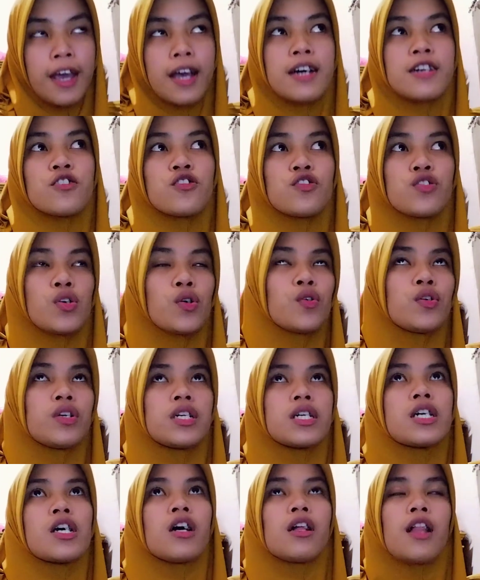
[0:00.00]
So the
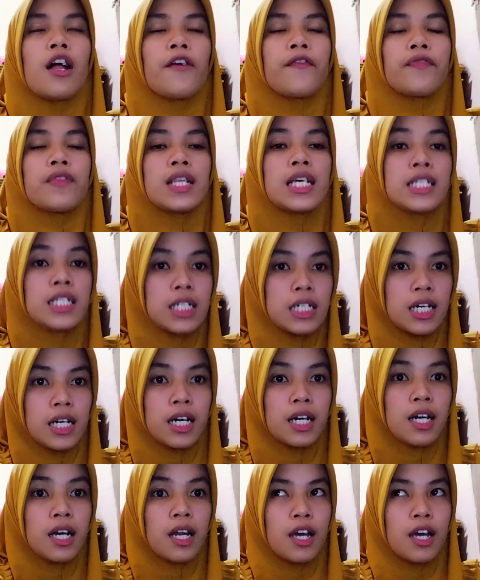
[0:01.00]
goal of teacher
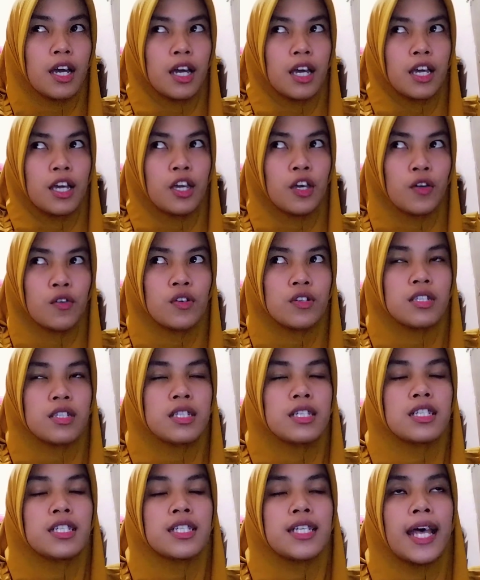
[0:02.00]
use the
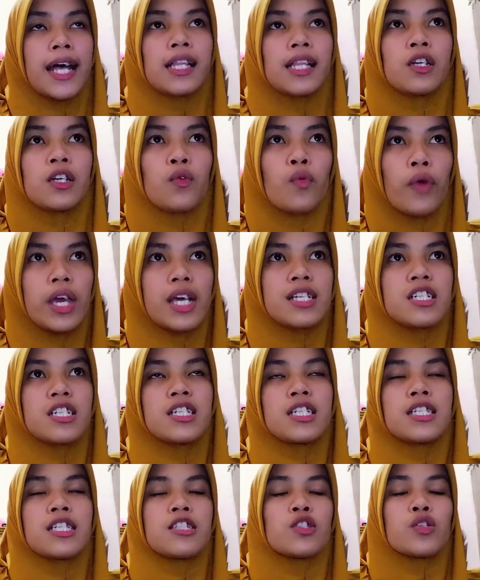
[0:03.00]
silent way
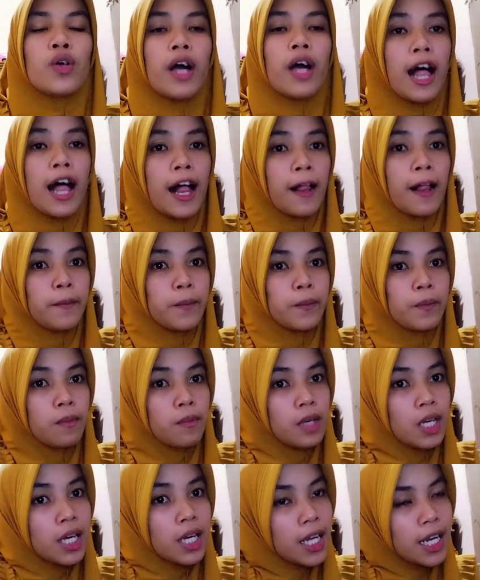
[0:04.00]
is to help
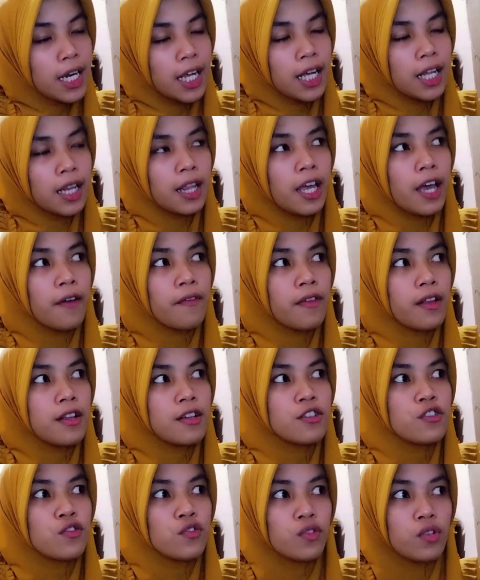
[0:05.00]
beginning level
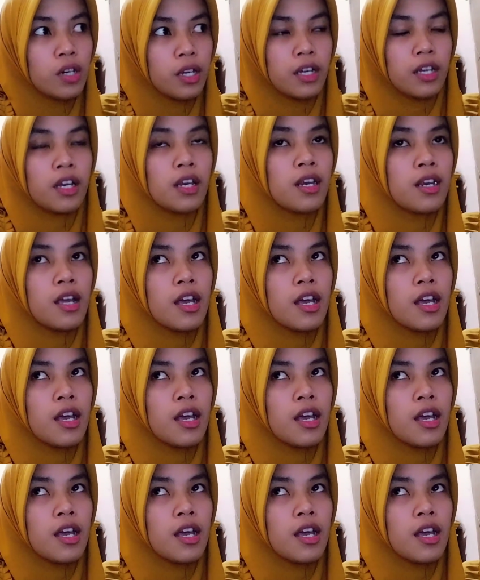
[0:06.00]
student